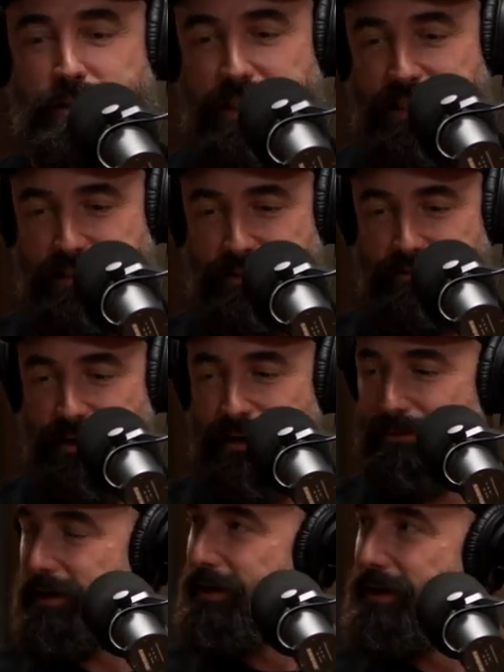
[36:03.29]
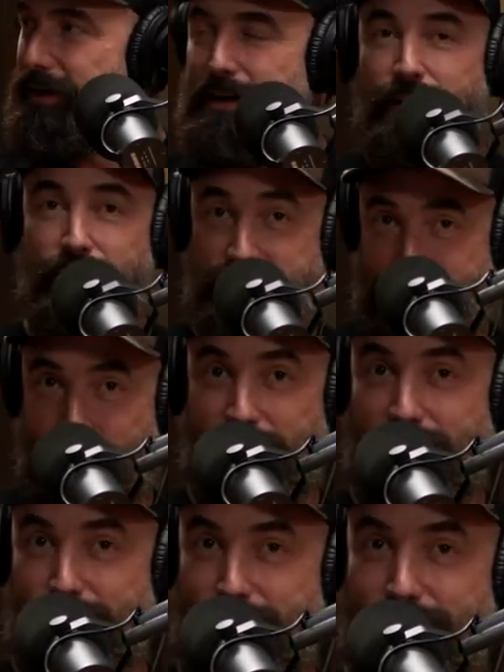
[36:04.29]
And he says, Trav, something
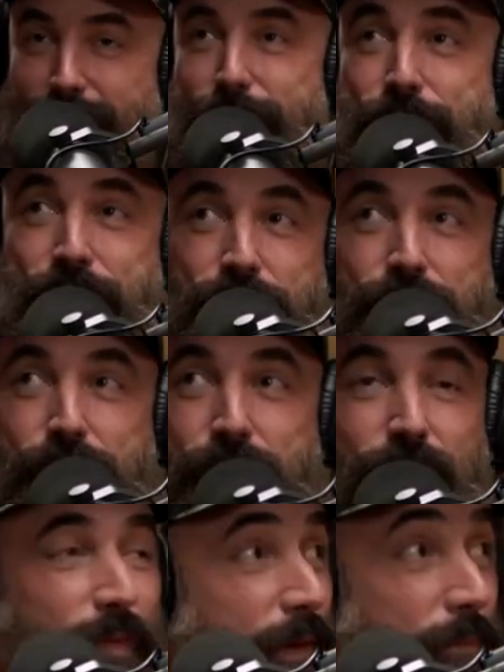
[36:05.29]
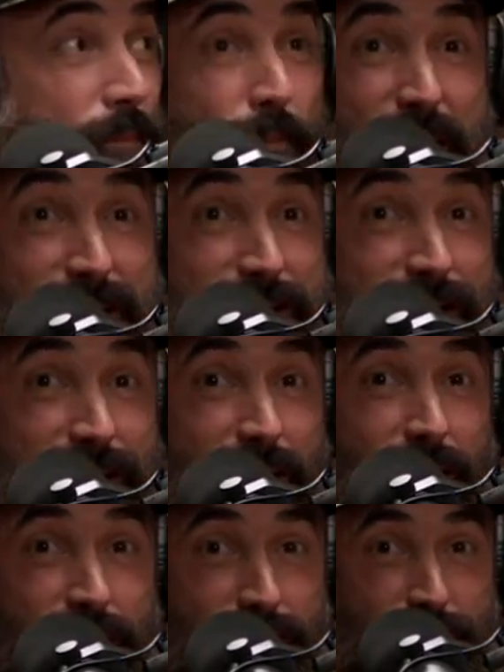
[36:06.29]
I've learned basically
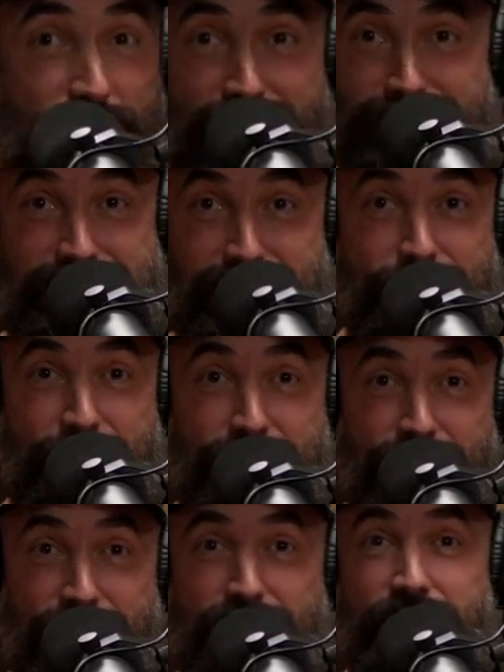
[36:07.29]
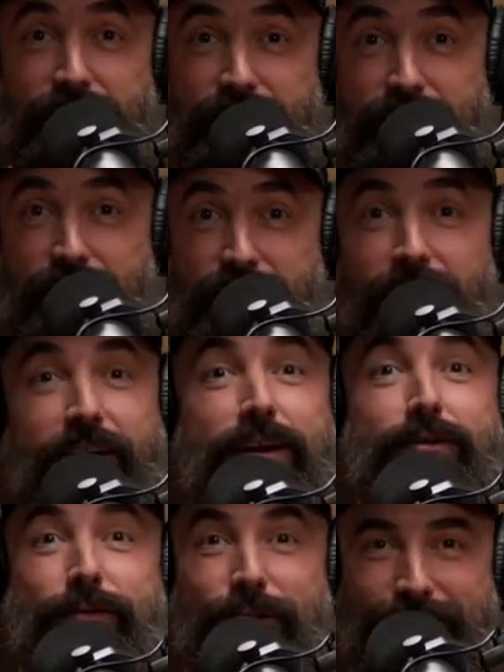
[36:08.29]
all of us in the field are
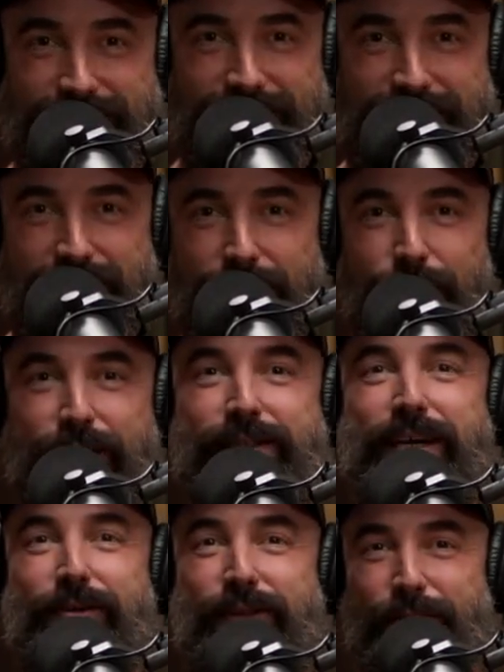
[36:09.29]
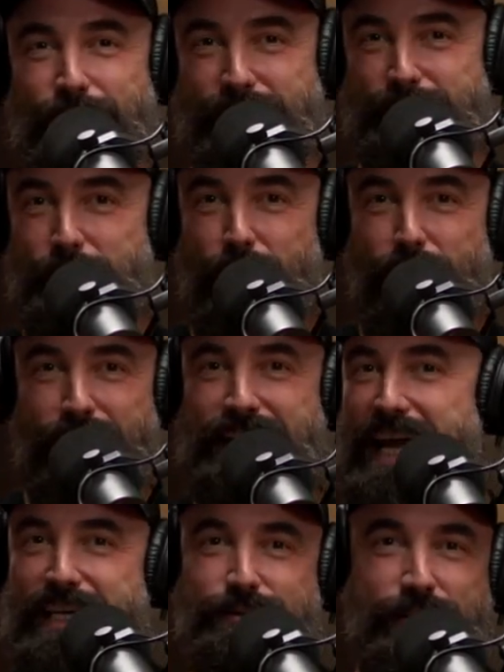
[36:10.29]
introverts. Everyone who's out there with these
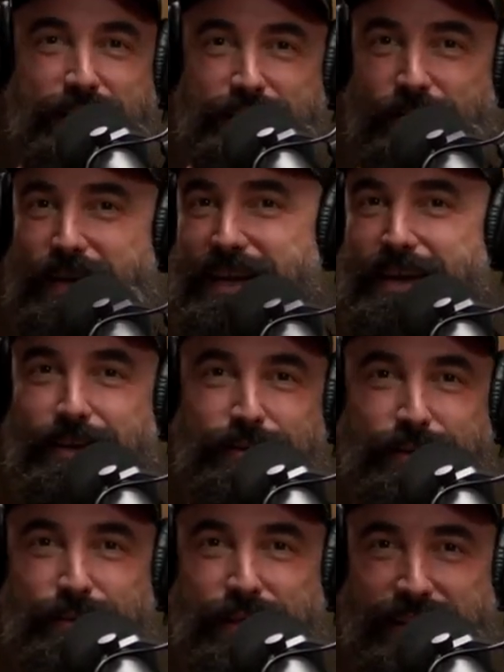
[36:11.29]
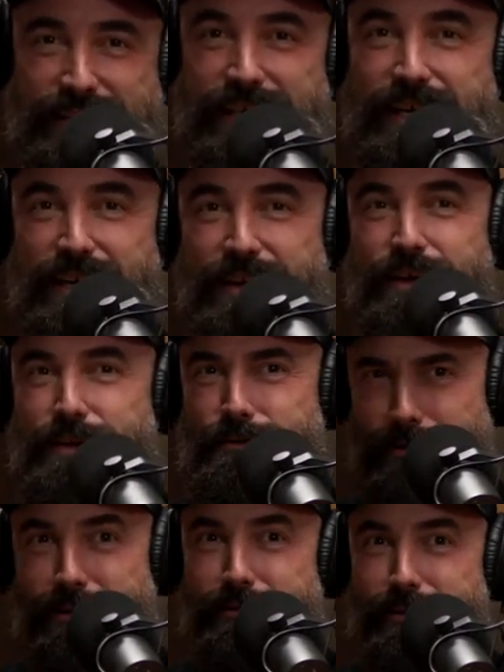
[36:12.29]
podcasts, with these videos, with these,
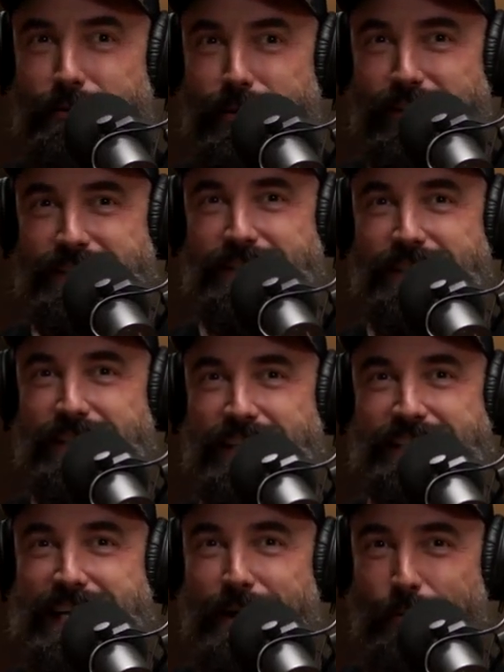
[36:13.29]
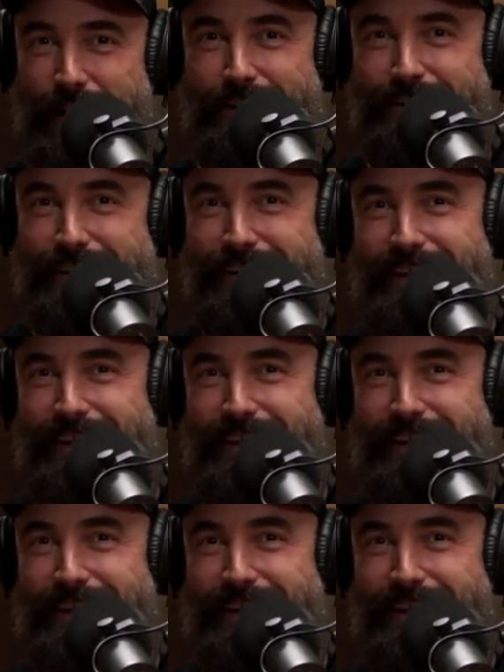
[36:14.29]
we're introverts. Isn't that weird?